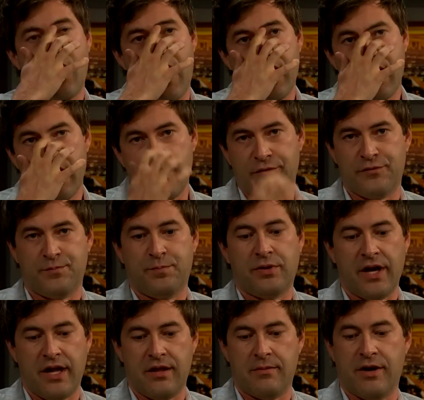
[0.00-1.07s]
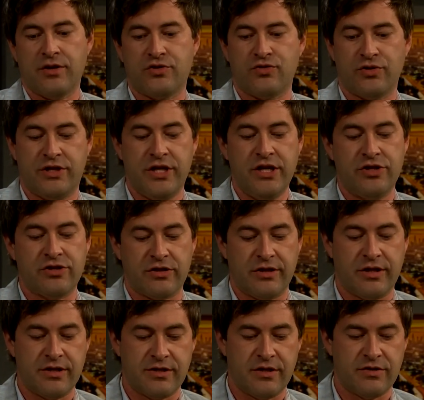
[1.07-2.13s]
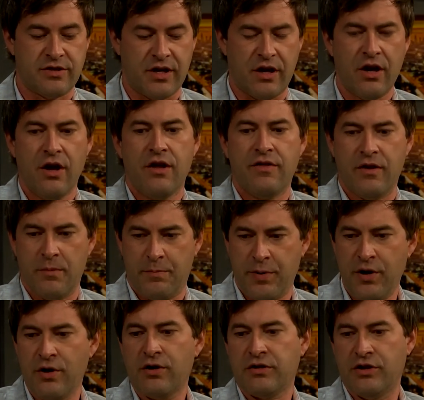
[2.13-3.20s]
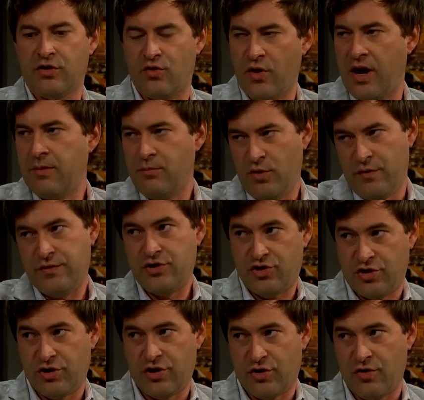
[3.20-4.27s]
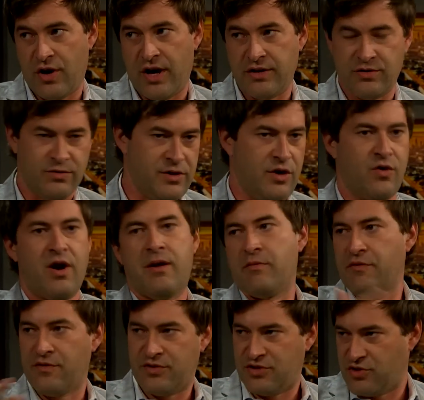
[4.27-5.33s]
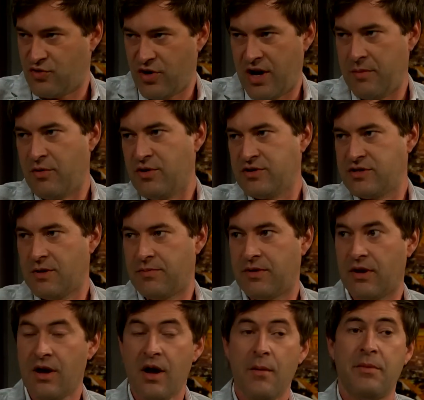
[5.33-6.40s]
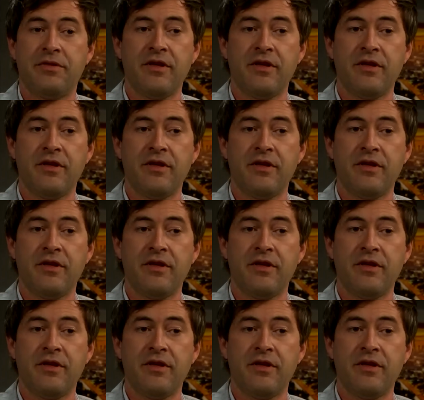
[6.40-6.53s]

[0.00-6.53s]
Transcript: I kind of plan them out strategically because there's like the empirically great movies you're gonna cry to, like Kramer versus Kramer or something. But